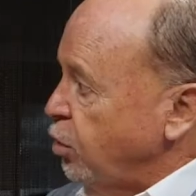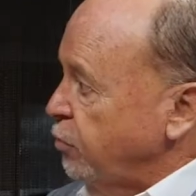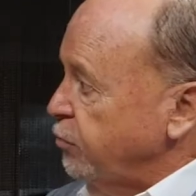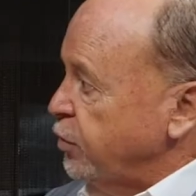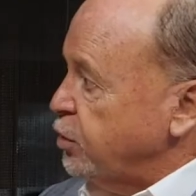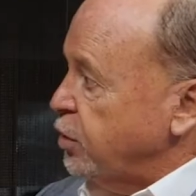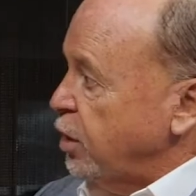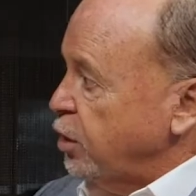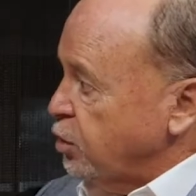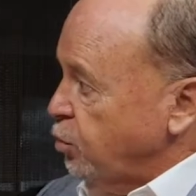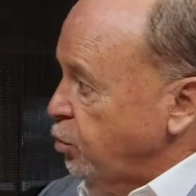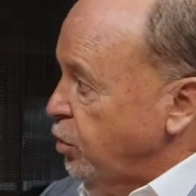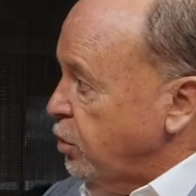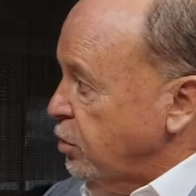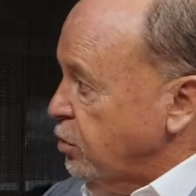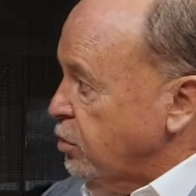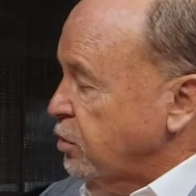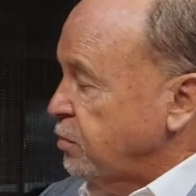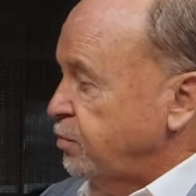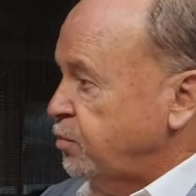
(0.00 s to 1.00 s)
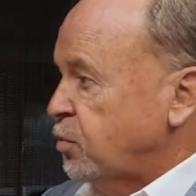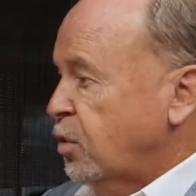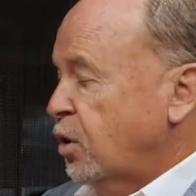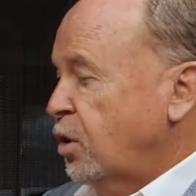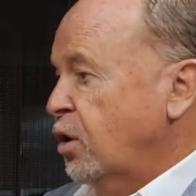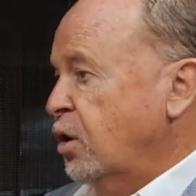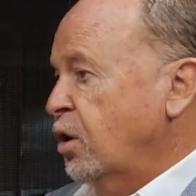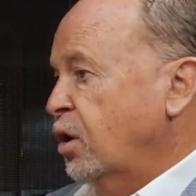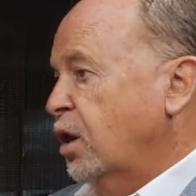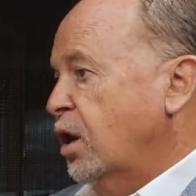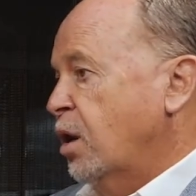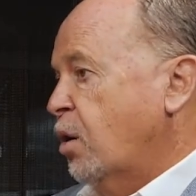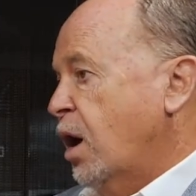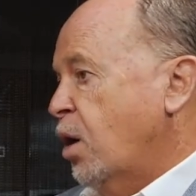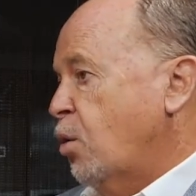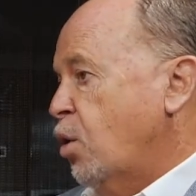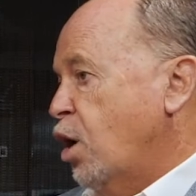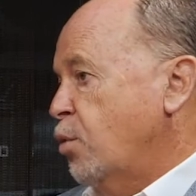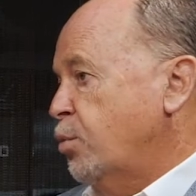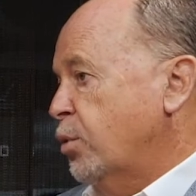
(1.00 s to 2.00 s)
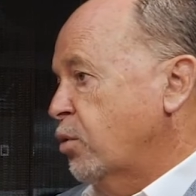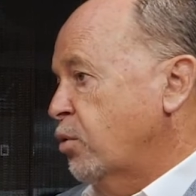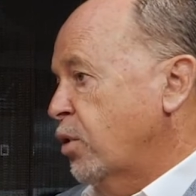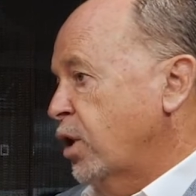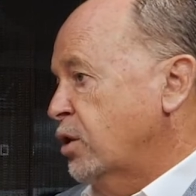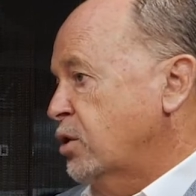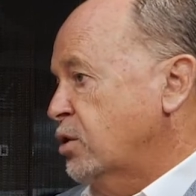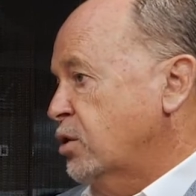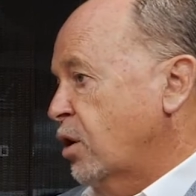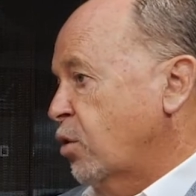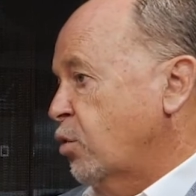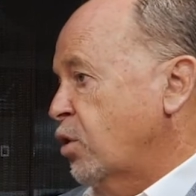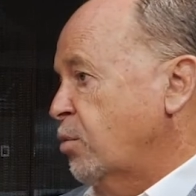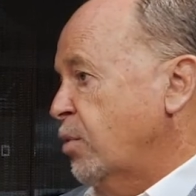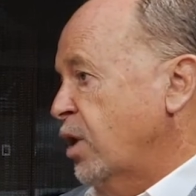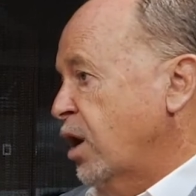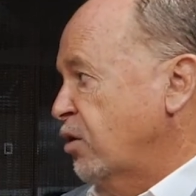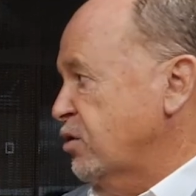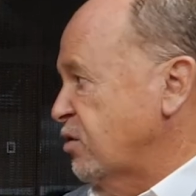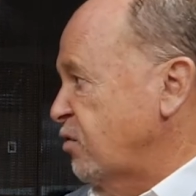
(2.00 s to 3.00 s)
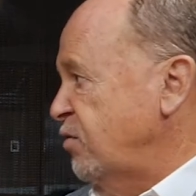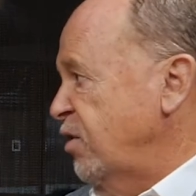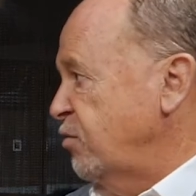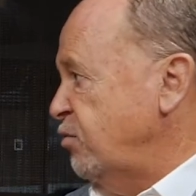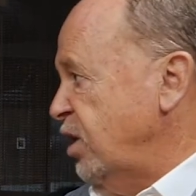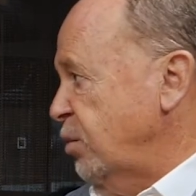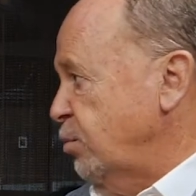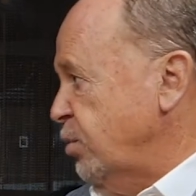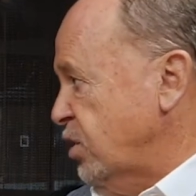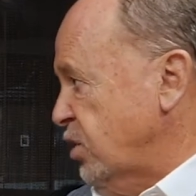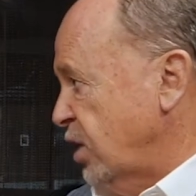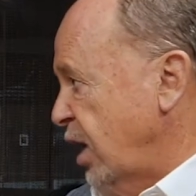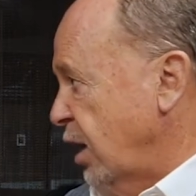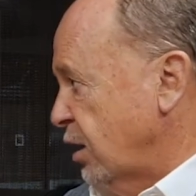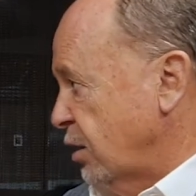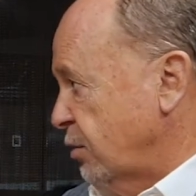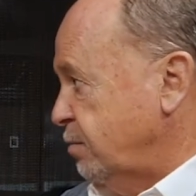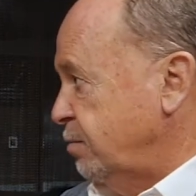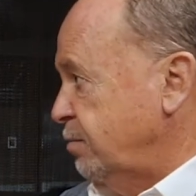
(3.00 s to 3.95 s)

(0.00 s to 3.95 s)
conversation with us. You know, our open rates on our emails are 50%.